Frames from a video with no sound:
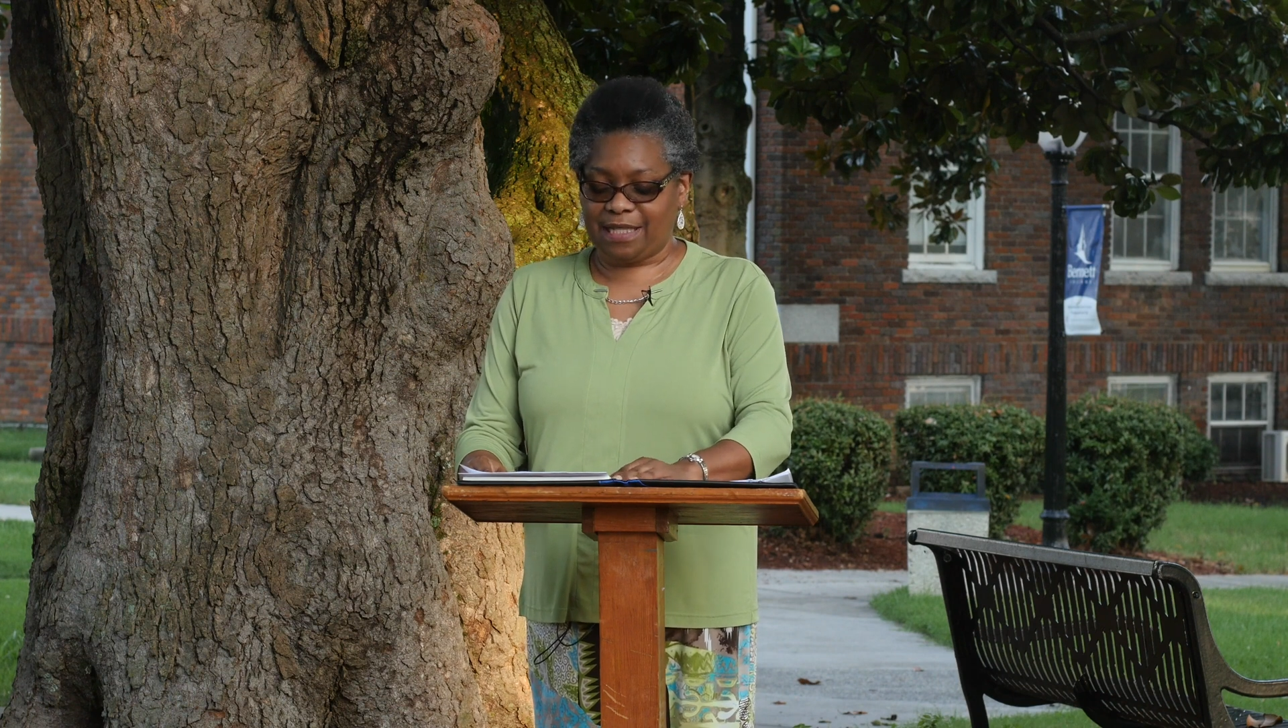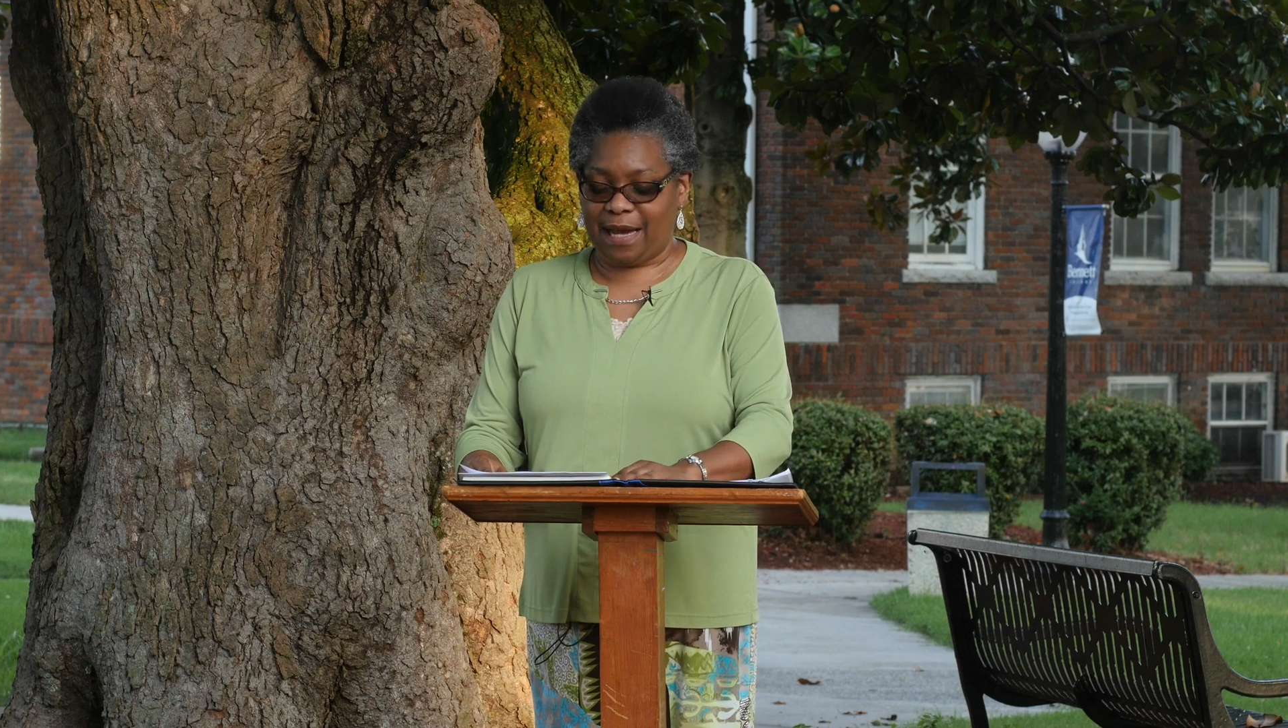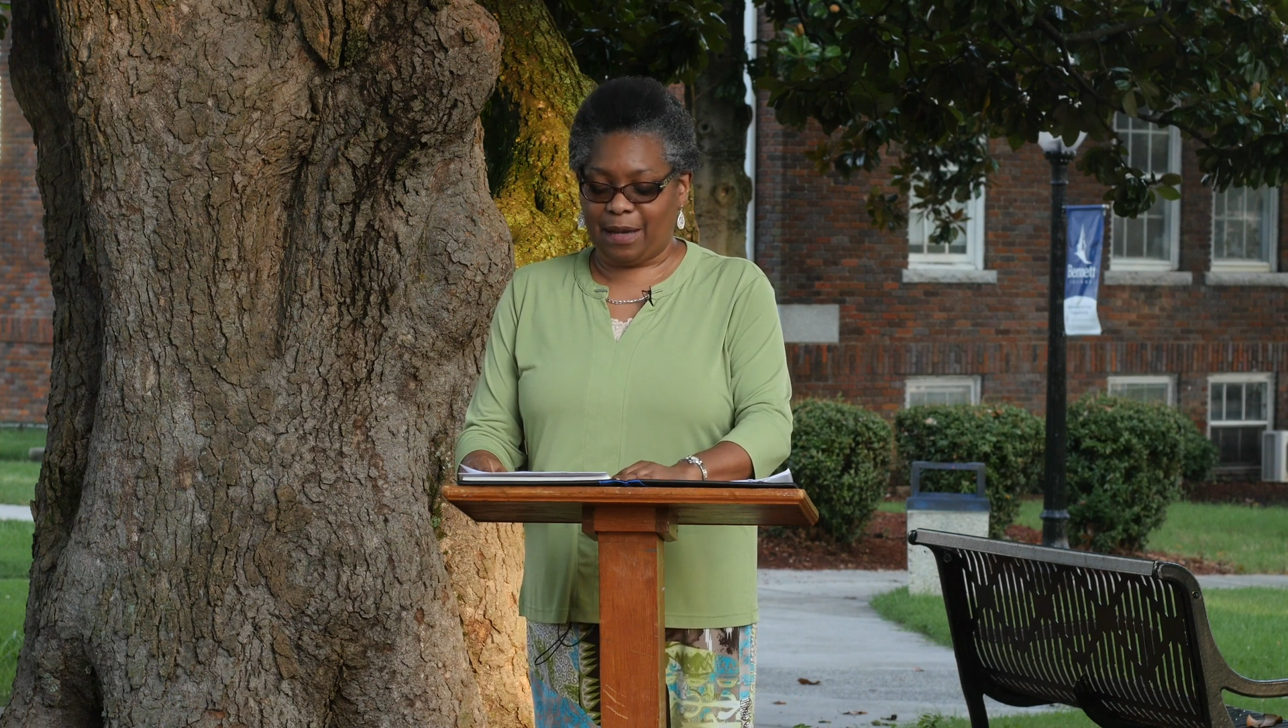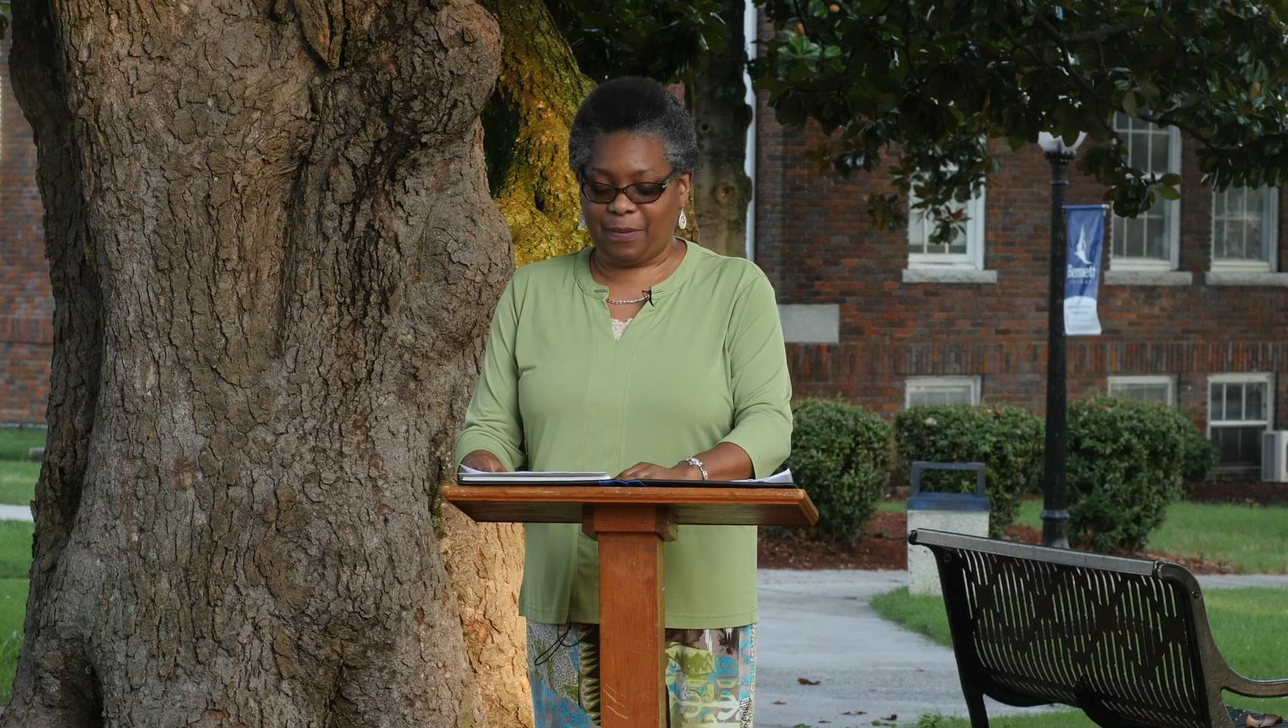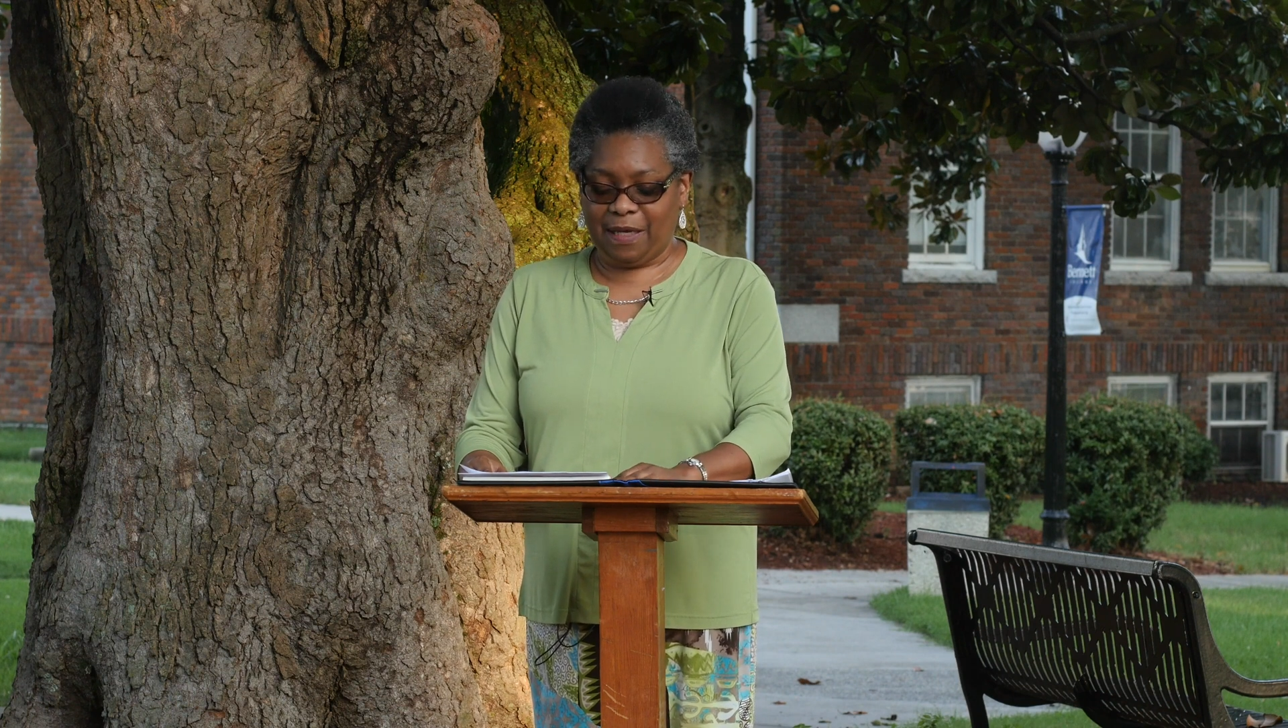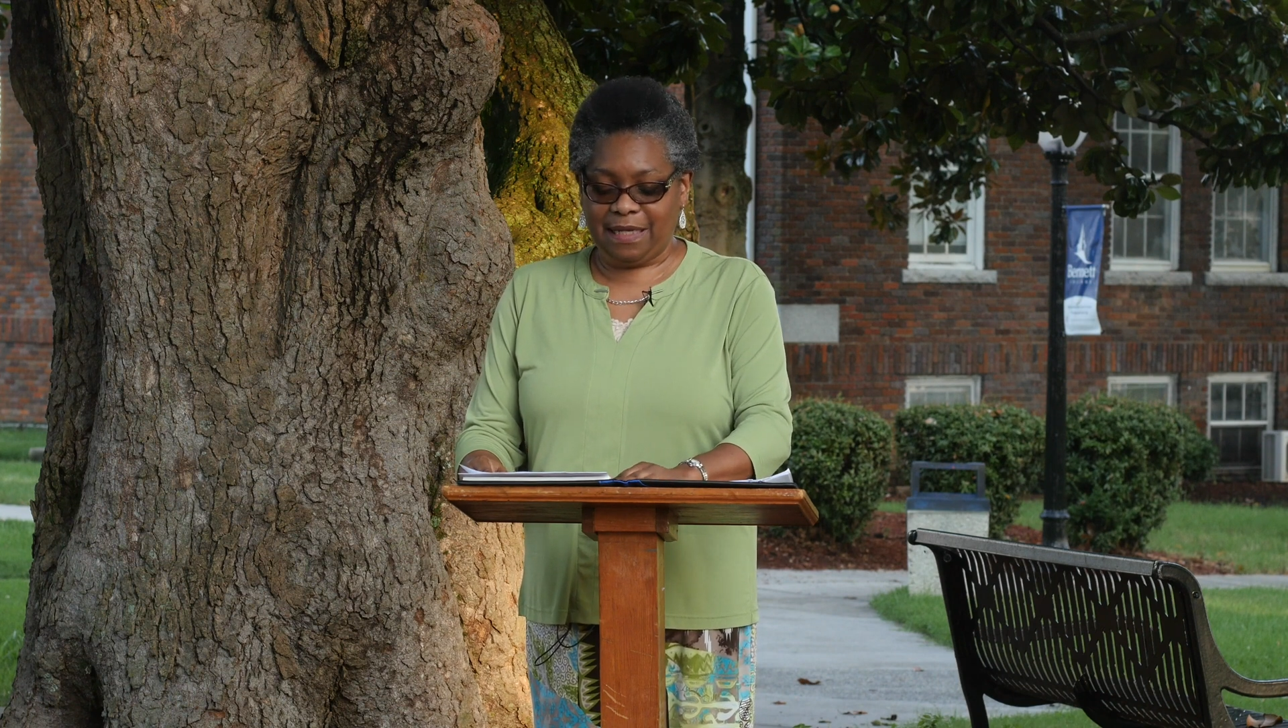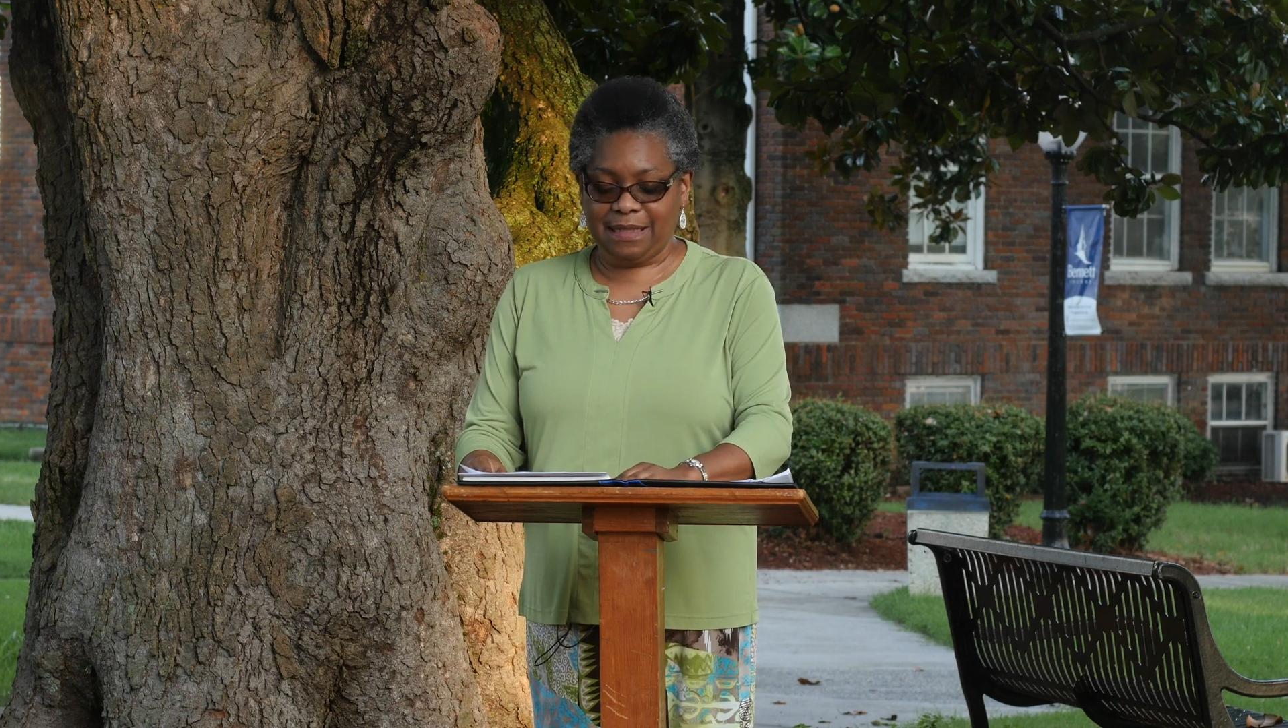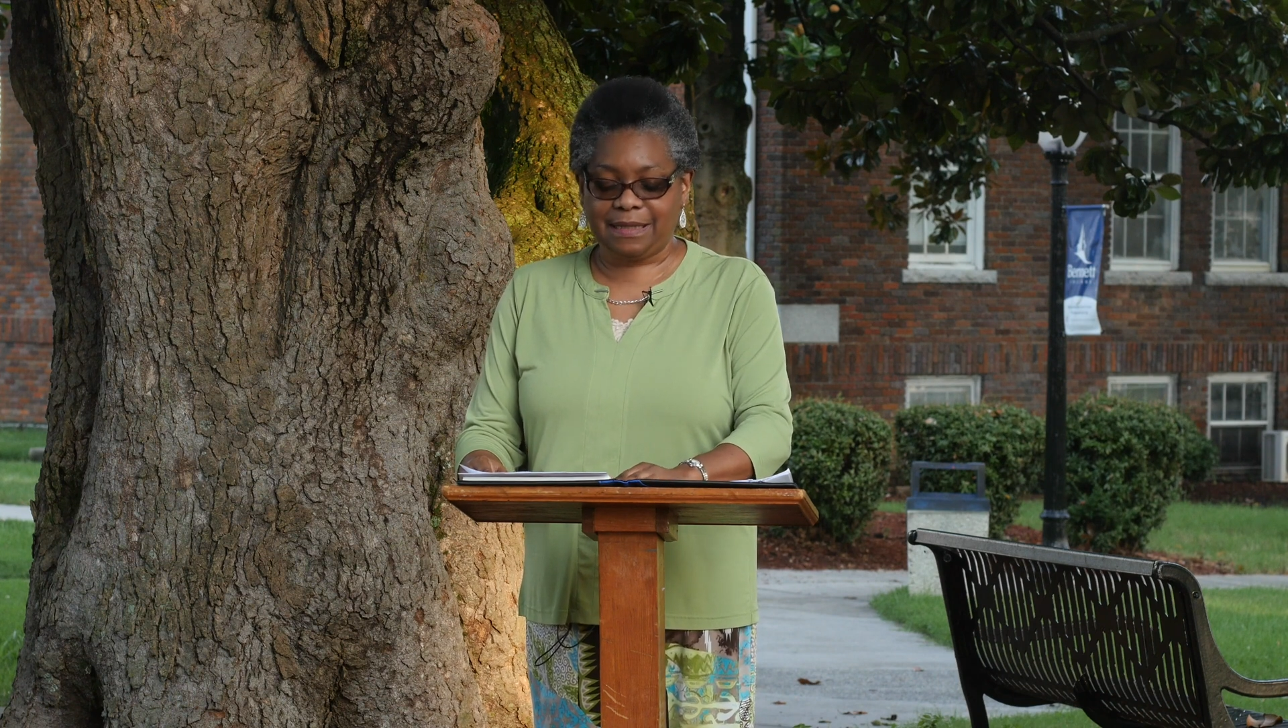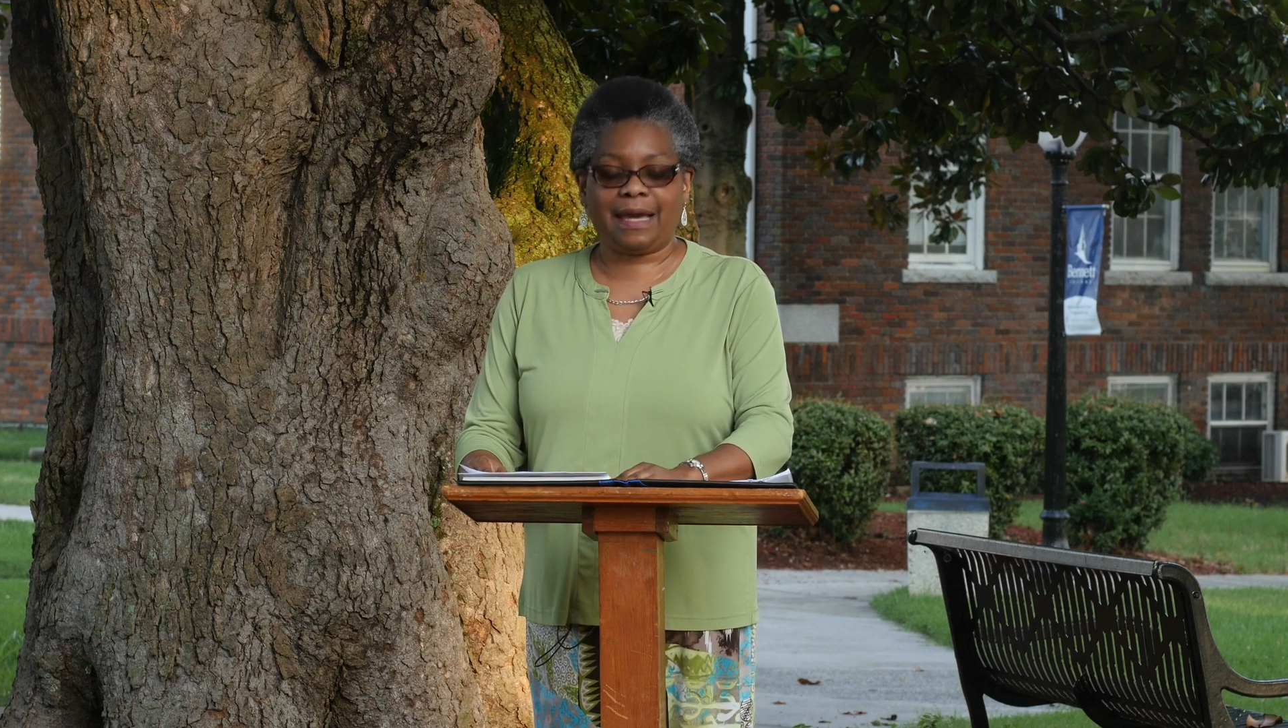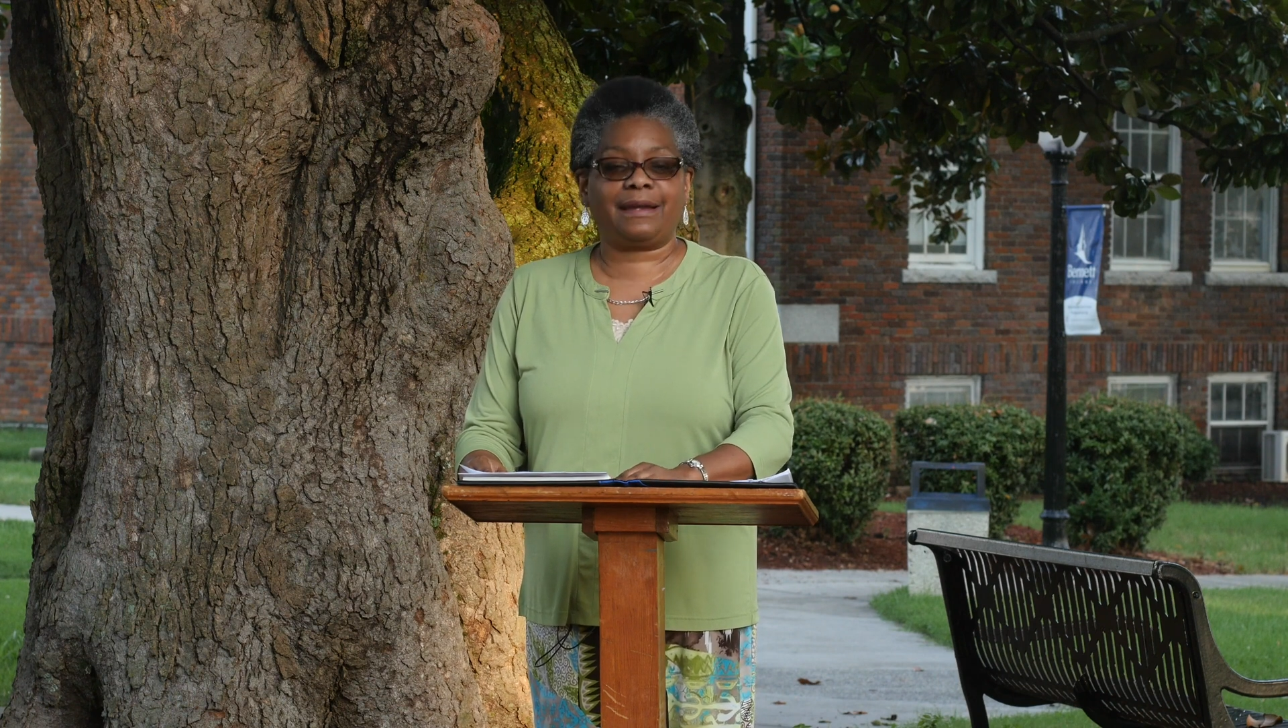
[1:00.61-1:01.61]

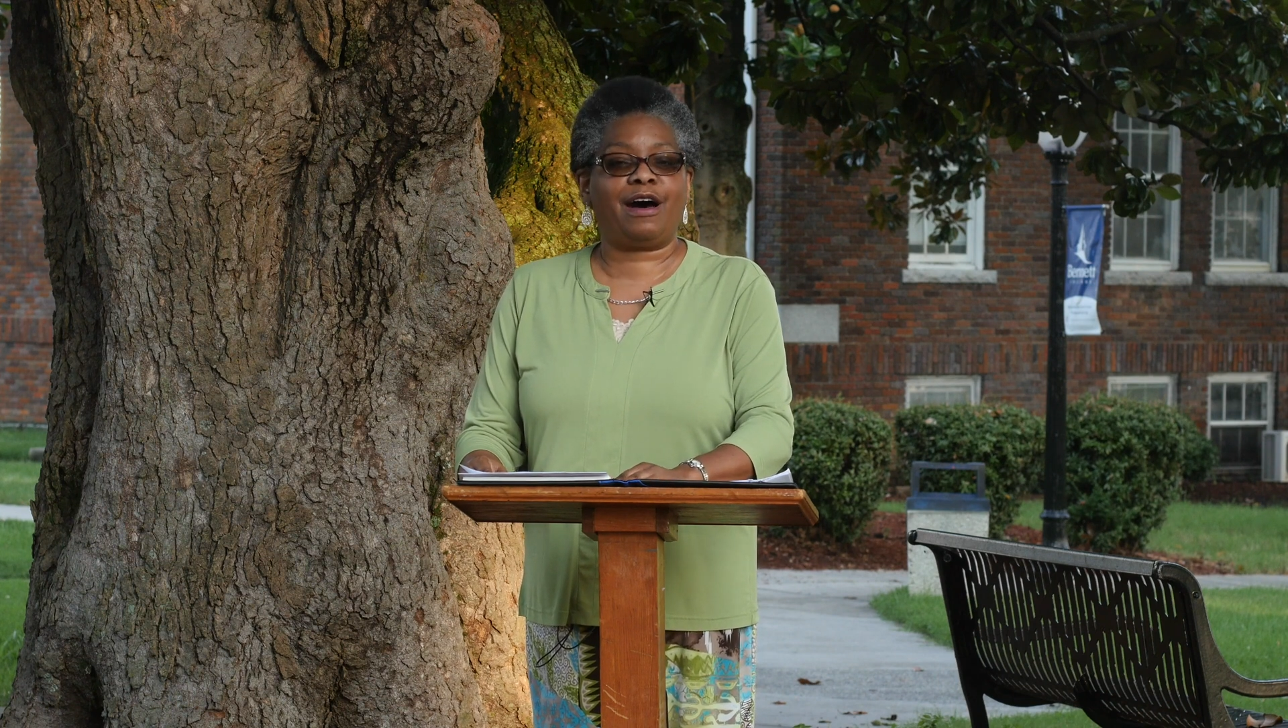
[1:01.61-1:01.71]
diabetes and